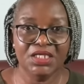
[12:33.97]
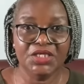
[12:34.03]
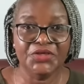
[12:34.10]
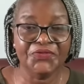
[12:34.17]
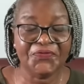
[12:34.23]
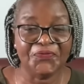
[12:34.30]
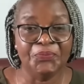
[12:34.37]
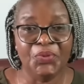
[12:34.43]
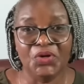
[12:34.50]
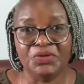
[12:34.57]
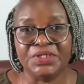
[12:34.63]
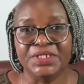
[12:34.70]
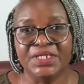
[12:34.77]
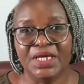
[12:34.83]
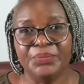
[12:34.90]
If
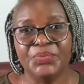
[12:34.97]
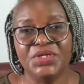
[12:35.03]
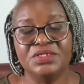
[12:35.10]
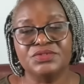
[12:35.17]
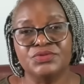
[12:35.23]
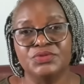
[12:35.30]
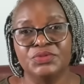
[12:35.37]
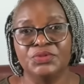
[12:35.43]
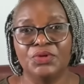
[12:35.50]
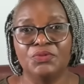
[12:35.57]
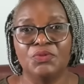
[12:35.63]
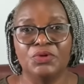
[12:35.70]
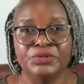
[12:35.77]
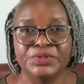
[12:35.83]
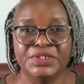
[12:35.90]
Burkinabés do not
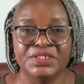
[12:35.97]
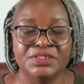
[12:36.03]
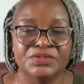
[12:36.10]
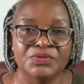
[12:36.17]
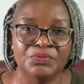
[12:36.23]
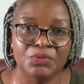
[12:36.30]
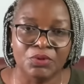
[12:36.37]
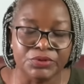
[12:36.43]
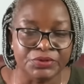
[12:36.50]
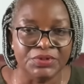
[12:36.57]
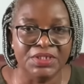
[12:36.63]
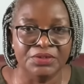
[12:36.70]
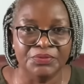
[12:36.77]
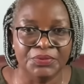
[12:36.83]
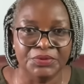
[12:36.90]
want this, what do
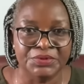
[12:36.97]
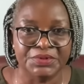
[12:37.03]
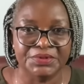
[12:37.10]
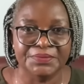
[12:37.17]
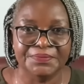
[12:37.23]
they want?